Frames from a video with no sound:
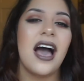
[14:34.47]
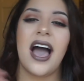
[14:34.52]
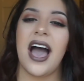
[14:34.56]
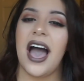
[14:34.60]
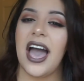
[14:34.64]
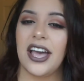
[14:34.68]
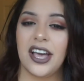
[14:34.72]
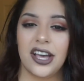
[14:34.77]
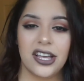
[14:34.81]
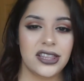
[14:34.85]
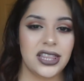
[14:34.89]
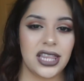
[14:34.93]

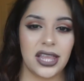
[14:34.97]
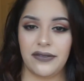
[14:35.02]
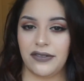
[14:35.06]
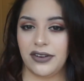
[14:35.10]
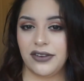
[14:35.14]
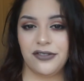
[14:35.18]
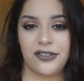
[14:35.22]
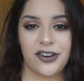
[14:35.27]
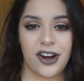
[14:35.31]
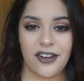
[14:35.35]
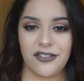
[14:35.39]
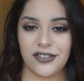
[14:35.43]
I could live
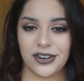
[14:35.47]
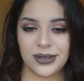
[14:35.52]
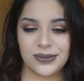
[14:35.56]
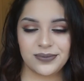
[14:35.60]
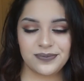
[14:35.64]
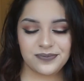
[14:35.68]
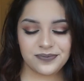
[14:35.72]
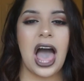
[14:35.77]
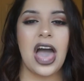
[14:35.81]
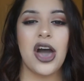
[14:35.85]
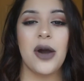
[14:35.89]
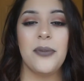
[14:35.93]
in forever.
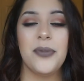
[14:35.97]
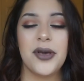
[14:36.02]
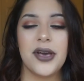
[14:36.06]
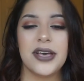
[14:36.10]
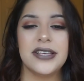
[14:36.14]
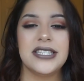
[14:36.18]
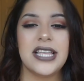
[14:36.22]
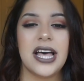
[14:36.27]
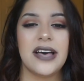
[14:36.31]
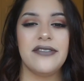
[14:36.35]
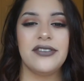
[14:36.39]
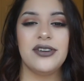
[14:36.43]
I hope you
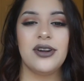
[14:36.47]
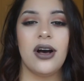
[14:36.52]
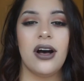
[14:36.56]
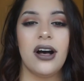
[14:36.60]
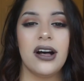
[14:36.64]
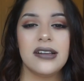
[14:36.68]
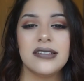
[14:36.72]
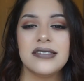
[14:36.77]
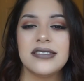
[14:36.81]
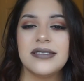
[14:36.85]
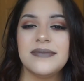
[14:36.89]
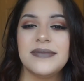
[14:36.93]
guys have an
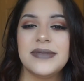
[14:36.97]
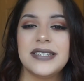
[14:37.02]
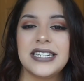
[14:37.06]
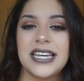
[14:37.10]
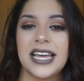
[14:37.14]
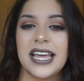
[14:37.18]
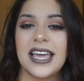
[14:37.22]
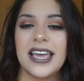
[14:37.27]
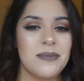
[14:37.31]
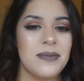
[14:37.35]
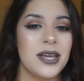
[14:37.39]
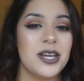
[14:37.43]
awesome
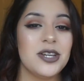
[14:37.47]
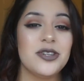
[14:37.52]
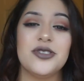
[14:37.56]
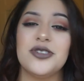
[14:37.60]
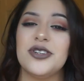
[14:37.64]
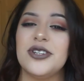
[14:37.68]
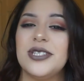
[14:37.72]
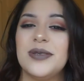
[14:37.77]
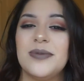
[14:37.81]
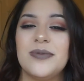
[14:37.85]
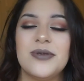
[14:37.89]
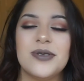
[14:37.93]
day. Make
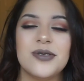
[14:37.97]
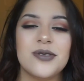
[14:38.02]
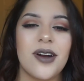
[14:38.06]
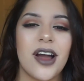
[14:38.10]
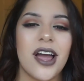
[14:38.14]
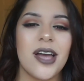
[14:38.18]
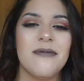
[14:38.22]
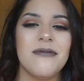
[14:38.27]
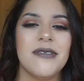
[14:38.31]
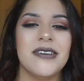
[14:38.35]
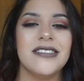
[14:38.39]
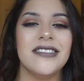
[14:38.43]
sure to
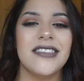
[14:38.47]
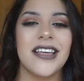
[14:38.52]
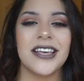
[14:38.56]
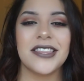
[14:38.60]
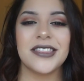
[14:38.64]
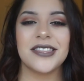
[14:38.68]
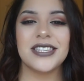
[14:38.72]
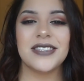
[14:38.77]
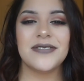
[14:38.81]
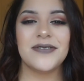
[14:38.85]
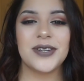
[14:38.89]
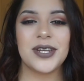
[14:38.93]
subscribe and
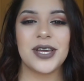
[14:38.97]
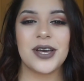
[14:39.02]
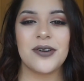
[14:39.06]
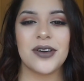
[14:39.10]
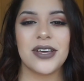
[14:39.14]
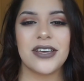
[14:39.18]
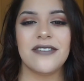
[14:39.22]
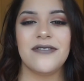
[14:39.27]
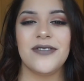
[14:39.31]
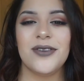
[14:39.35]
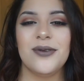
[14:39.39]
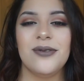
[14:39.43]
like this video
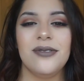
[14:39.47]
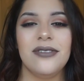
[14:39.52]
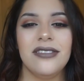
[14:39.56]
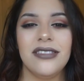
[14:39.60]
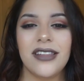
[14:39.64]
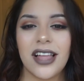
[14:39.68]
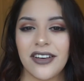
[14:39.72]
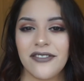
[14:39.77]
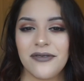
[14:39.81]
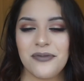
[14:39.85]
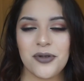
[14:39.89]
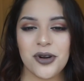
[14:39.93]
if you
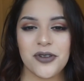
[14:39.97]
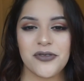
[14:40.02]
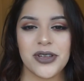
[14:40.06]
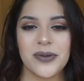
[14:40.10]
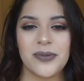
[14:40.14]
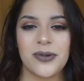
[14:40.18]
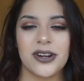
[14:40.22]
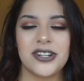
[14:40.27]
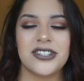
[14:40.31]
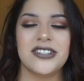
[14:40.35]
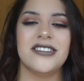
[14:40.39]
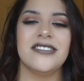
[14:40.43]
love Morphe
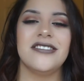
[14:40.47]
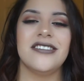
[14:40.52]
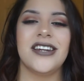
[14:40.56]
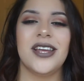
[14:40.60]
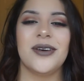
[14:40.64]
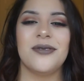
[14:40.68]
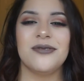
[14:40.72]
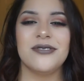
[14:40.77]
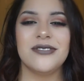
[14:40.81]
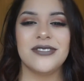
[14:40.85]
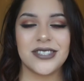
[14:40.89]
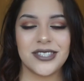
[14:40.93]
brushes, and
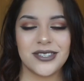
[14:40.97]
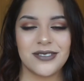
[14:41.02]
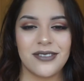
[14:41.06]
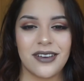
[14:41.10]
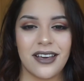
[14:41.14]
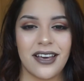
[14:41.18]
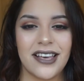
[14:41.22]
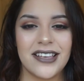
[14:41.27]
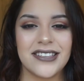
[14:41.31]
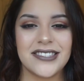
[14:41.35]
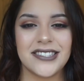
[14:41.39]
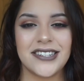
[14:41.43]
I will see you
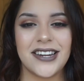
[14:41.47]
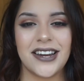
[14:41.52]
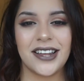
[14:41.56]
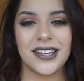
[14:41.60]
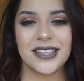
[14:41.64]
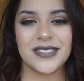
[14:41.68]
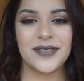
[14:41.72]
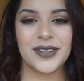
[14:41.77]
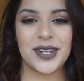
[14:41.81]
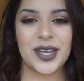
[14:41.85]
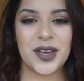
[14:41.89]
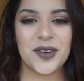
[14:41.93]
guys in the
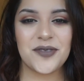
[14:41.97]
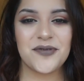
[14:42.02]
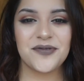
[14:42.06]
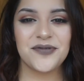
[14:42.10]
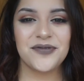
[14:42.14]
next video.